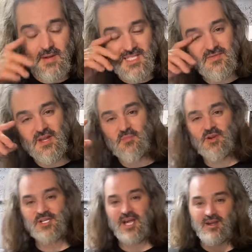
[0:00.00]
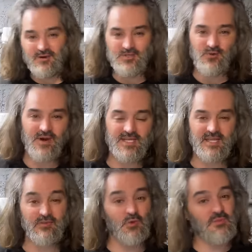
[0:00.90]
Massively appreciate it, as always.
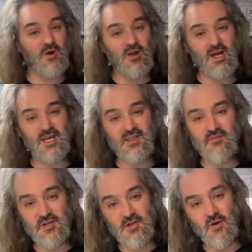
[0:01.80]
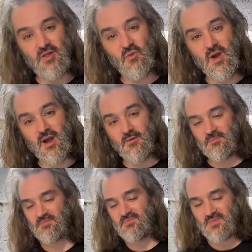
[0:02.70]
If you wouldn't mind liking the video on the way out,
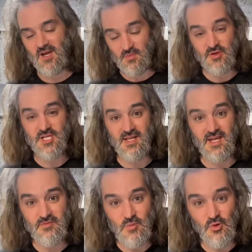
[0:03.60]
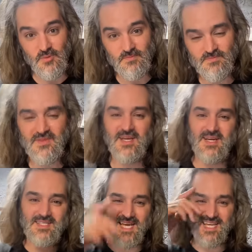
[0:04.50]
I'd appreciate that even more.
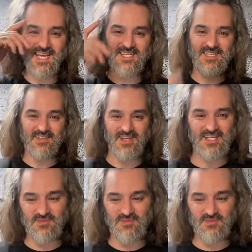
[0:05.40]
Take care. See you on the next